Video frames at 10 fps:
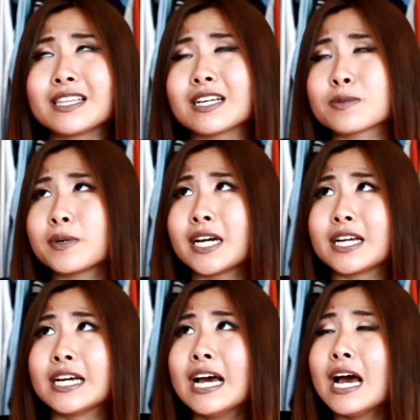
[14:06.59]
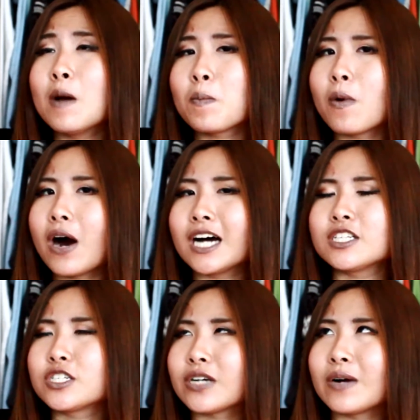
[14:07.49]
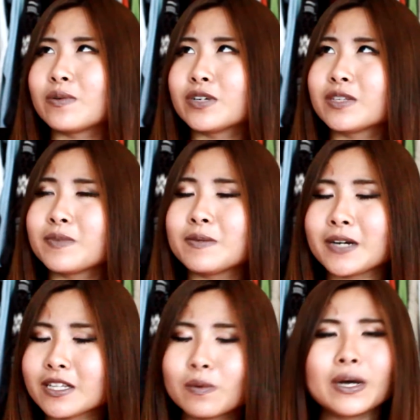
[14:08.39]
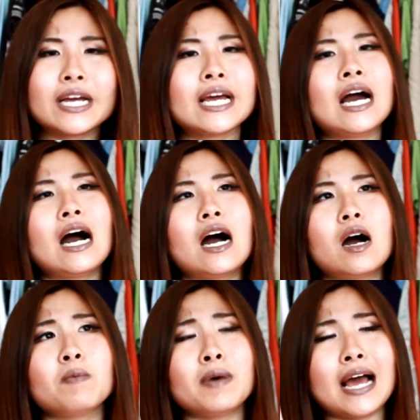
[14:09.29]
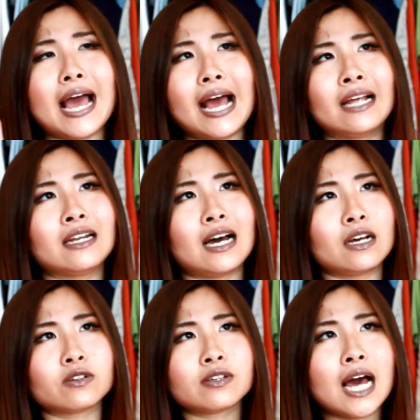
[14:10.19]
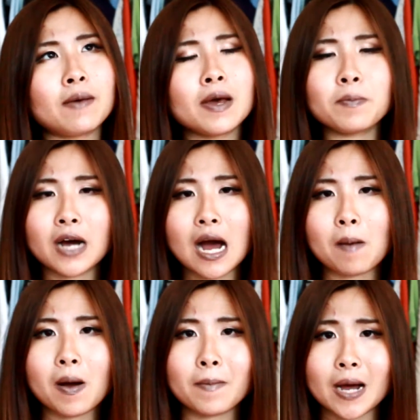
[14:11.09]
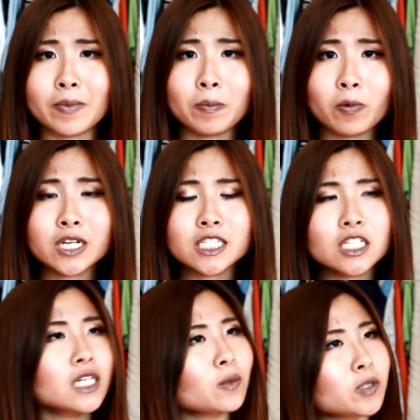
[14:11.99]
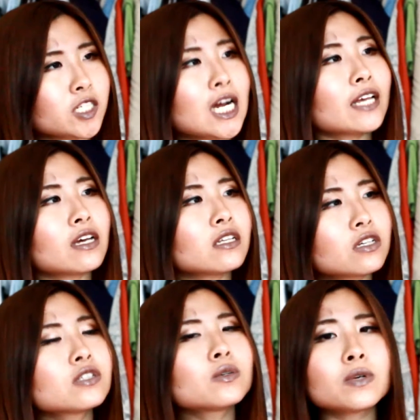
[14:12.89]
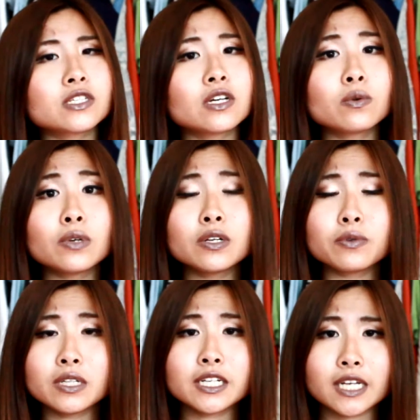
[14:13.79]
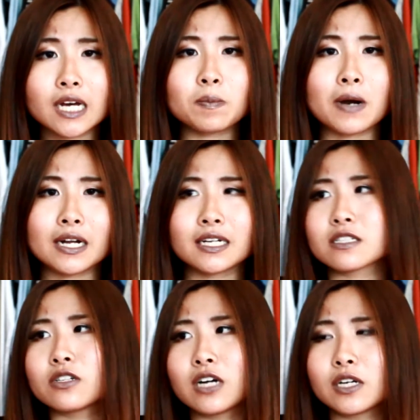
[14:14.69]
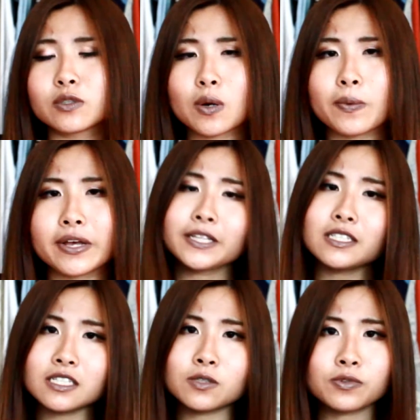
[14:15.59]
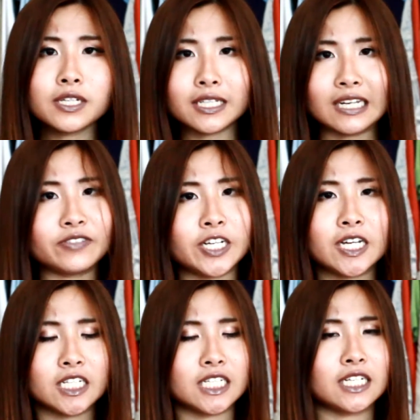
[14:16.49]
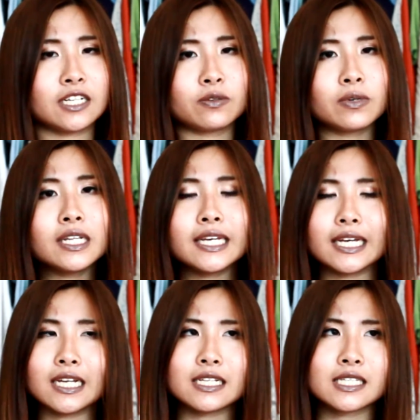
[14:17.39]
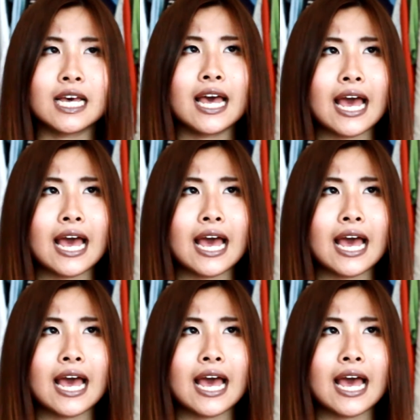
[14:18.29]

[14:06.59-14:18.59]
That's what I brought to travel with me by the way. Um, and I also have my Bahama Mama bronzer which I thought those two were still really really good products to contour with. But this is really life changing. It really is.